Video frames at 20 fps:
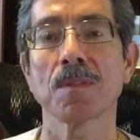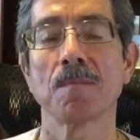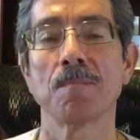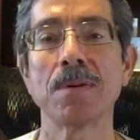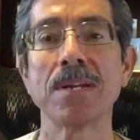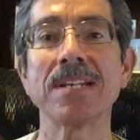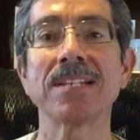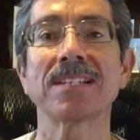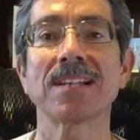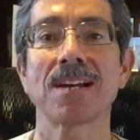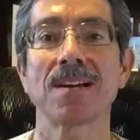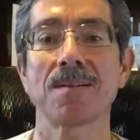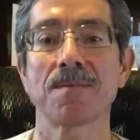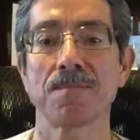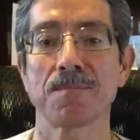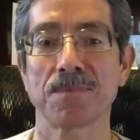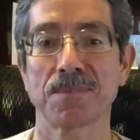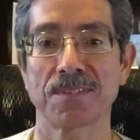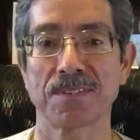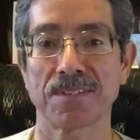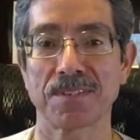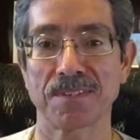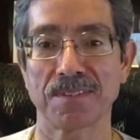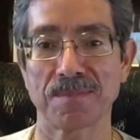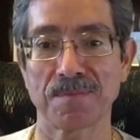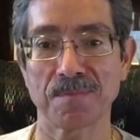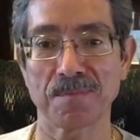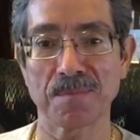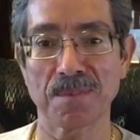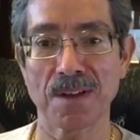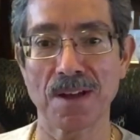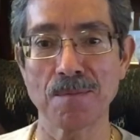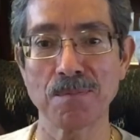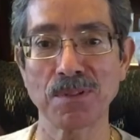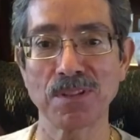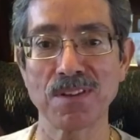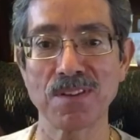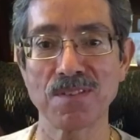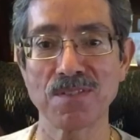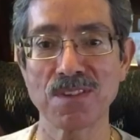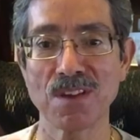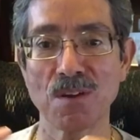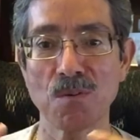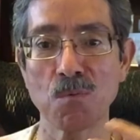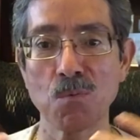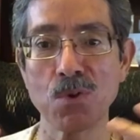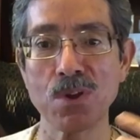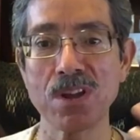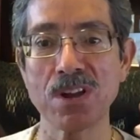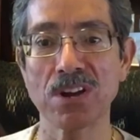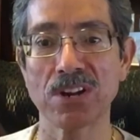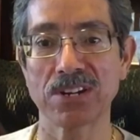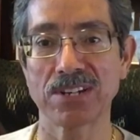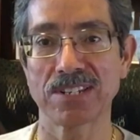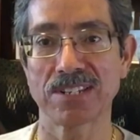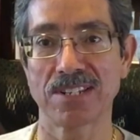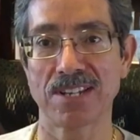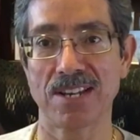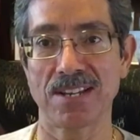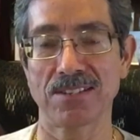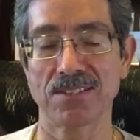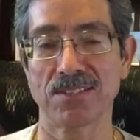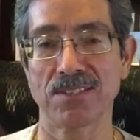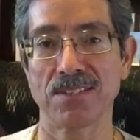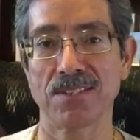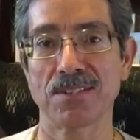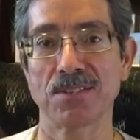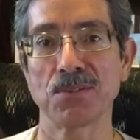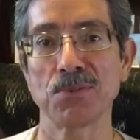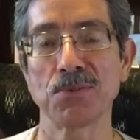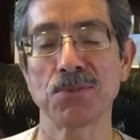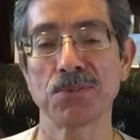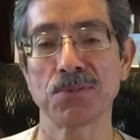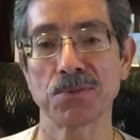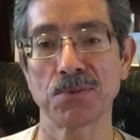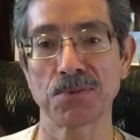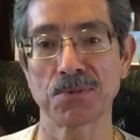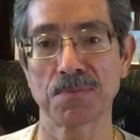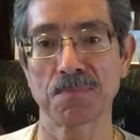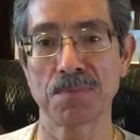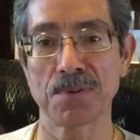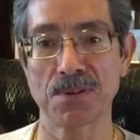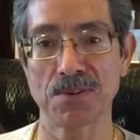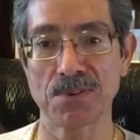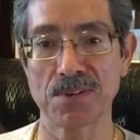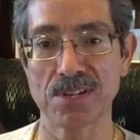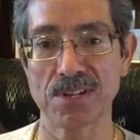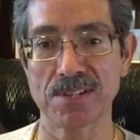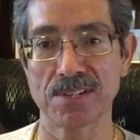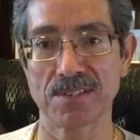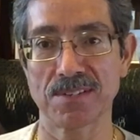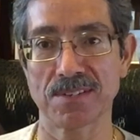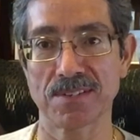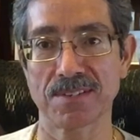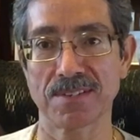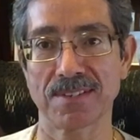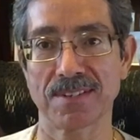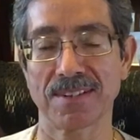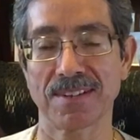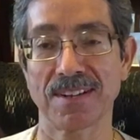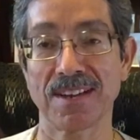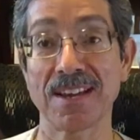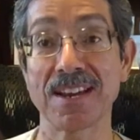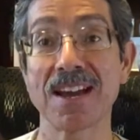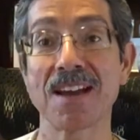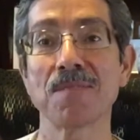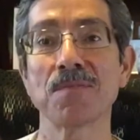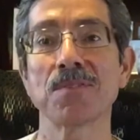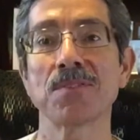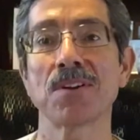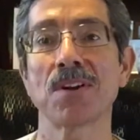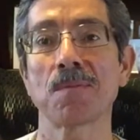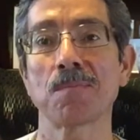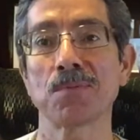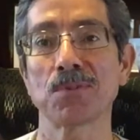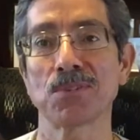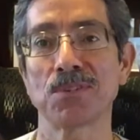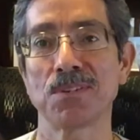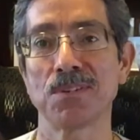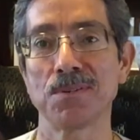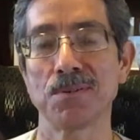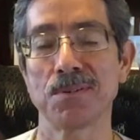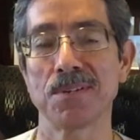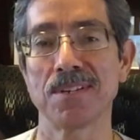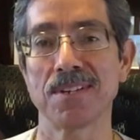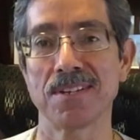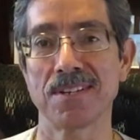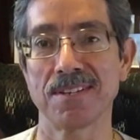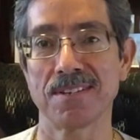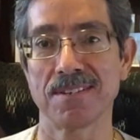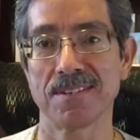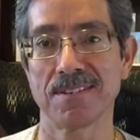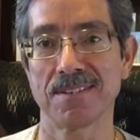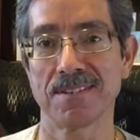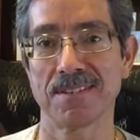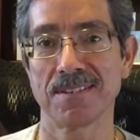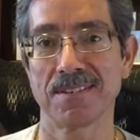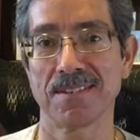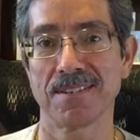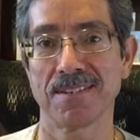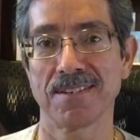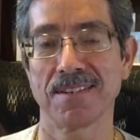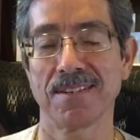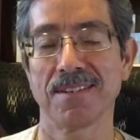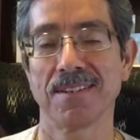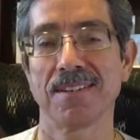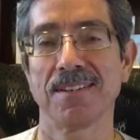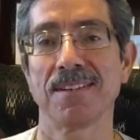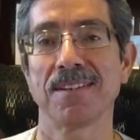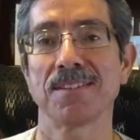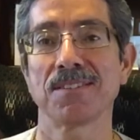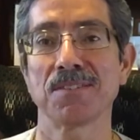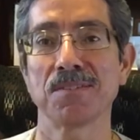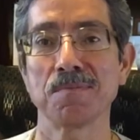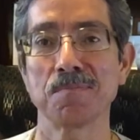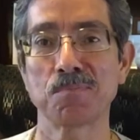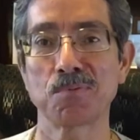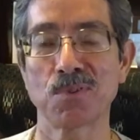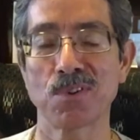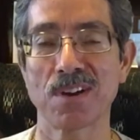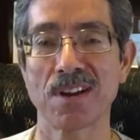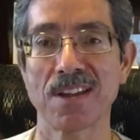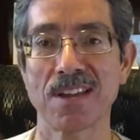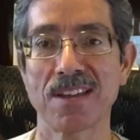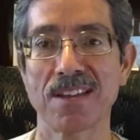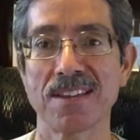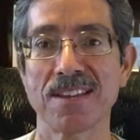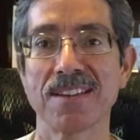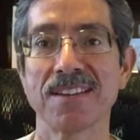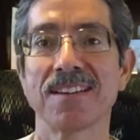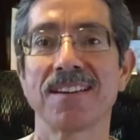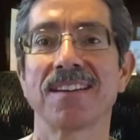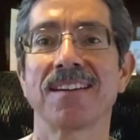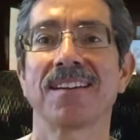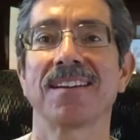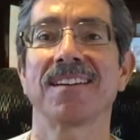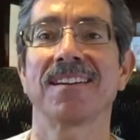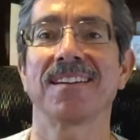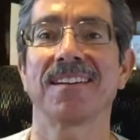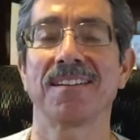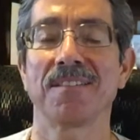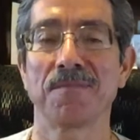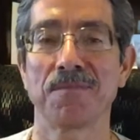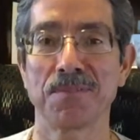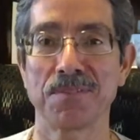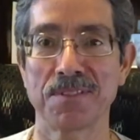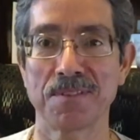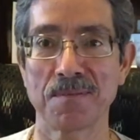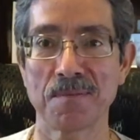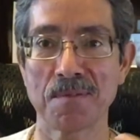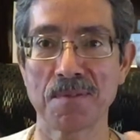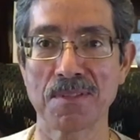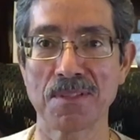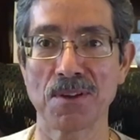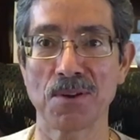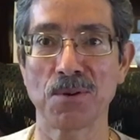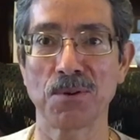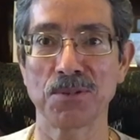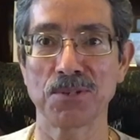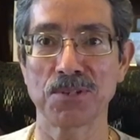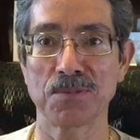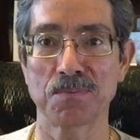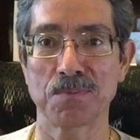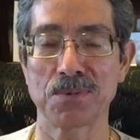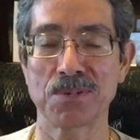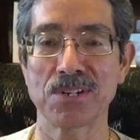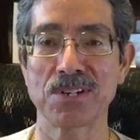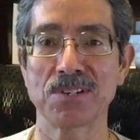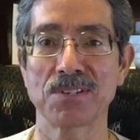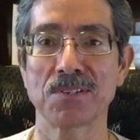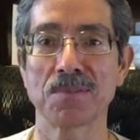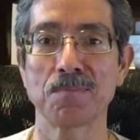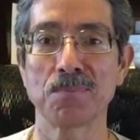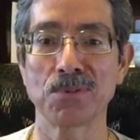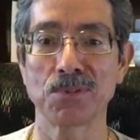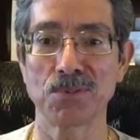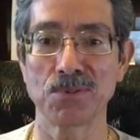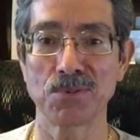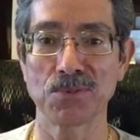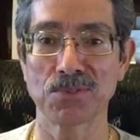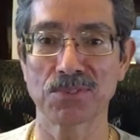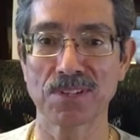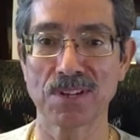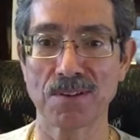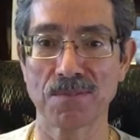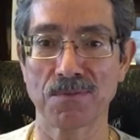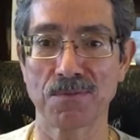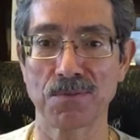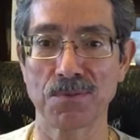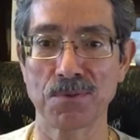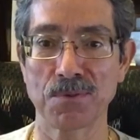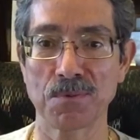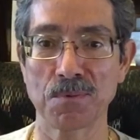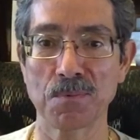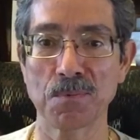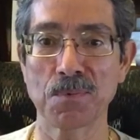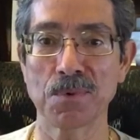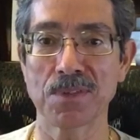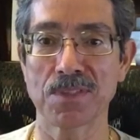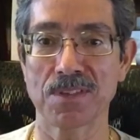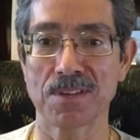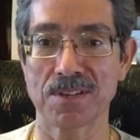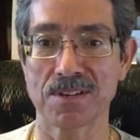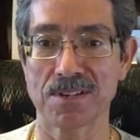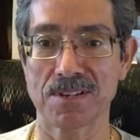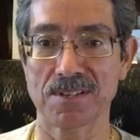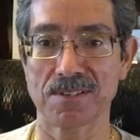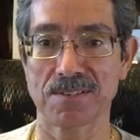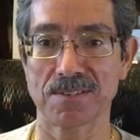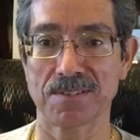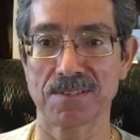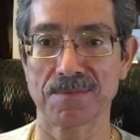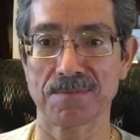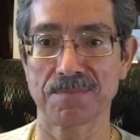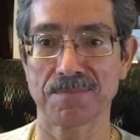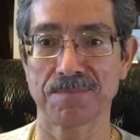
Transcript: many times I believe that we are tested during those periods and have an opportunity to pray for the Holy Spirit to produce that fruit within us.